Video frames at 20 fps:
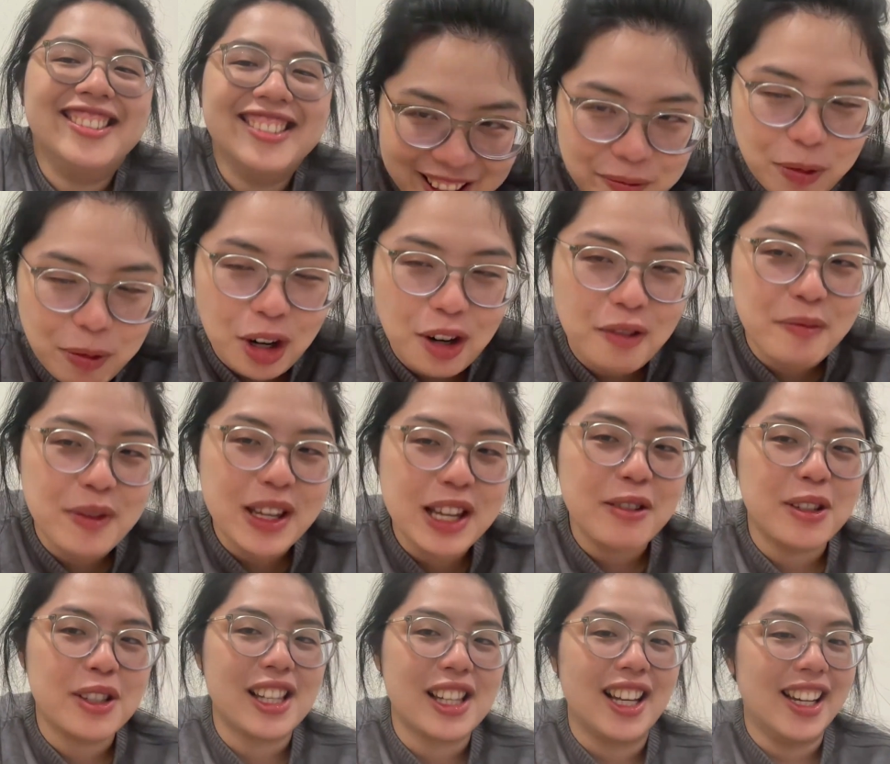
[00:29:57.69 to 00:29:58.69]
Part of me
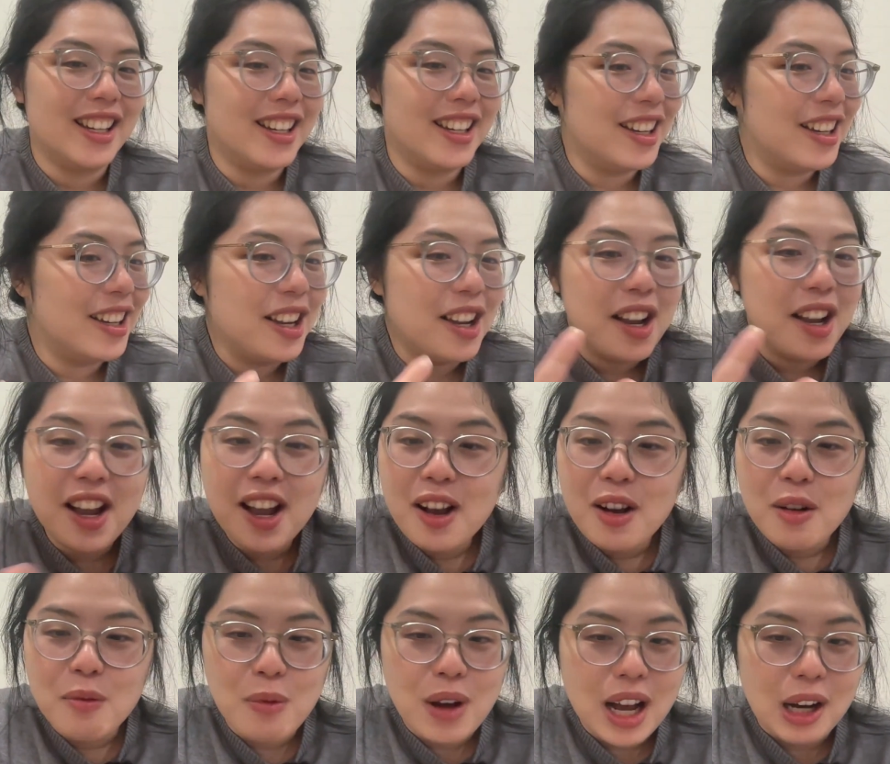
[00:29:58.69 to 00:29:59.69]
was like,
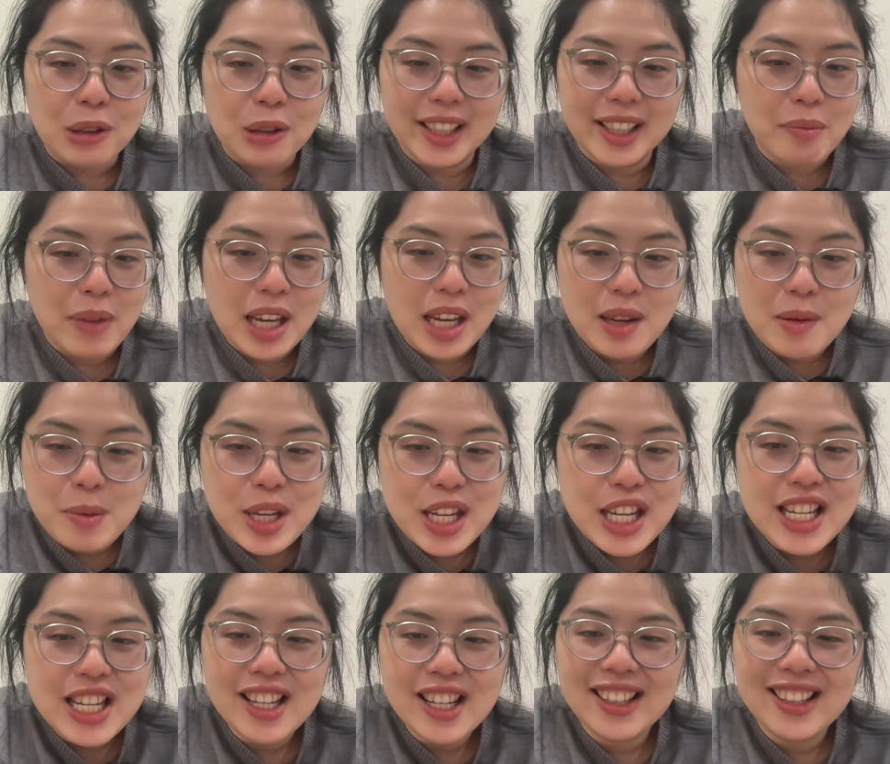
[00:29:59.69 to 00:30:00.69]
wow,
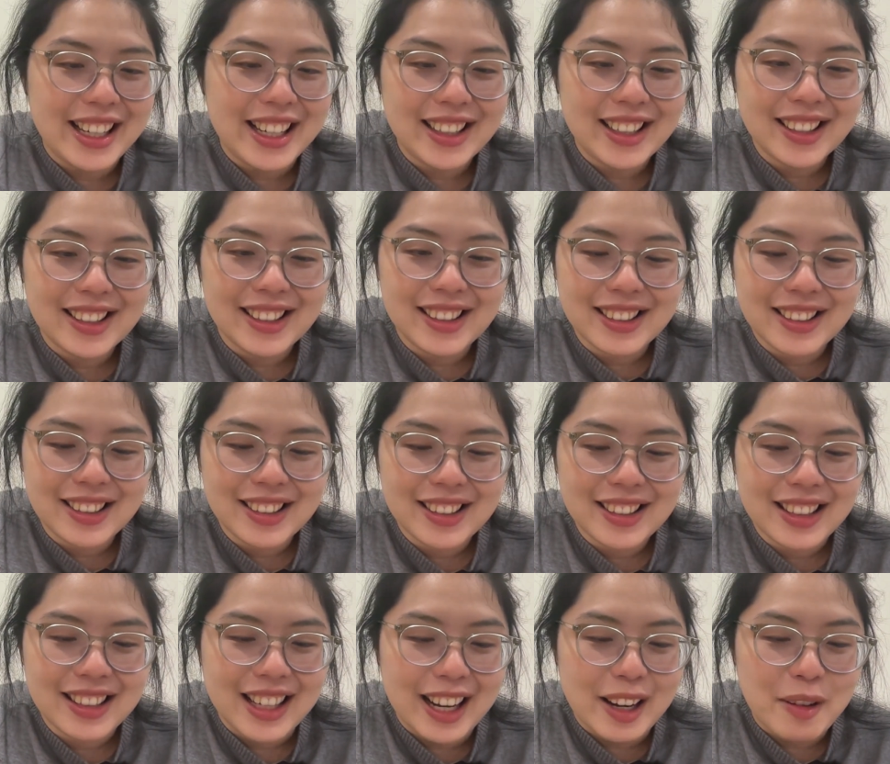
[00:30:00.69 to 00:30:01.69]
maybe
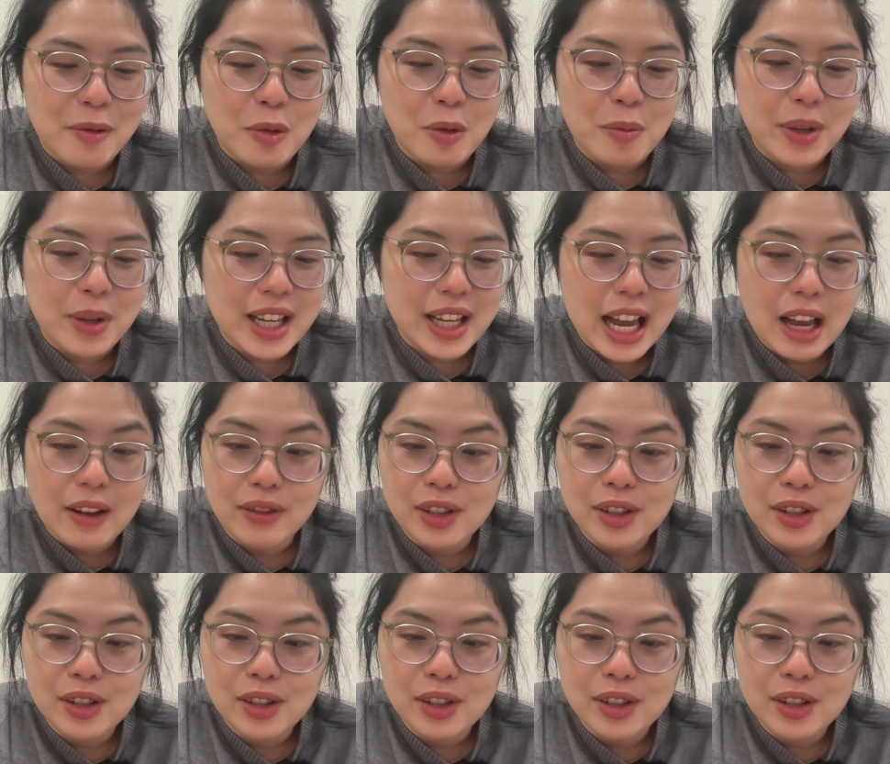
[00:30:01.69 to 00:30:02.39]
I would be having